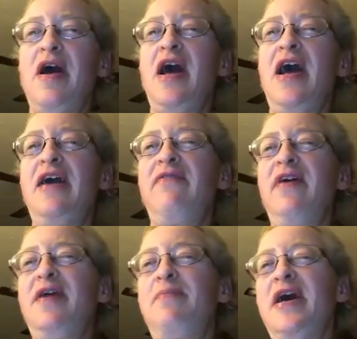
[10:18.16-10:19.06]
I have
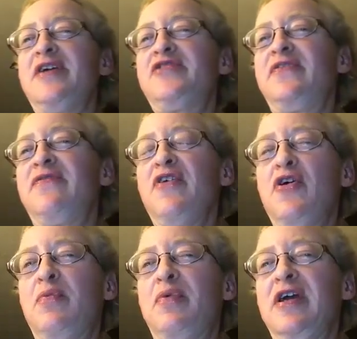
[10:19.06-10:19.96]
a passion for
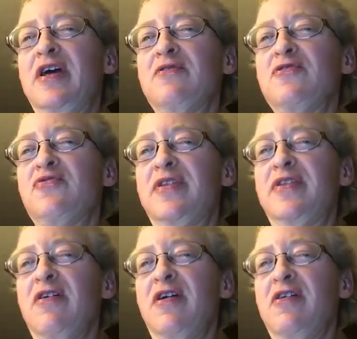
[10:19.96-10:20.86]
helping others with
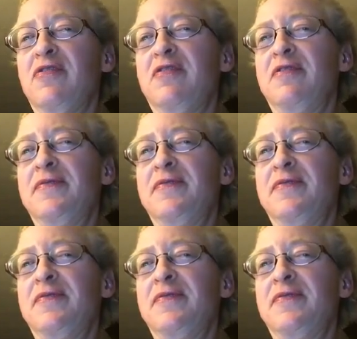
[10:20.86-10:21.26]
their health.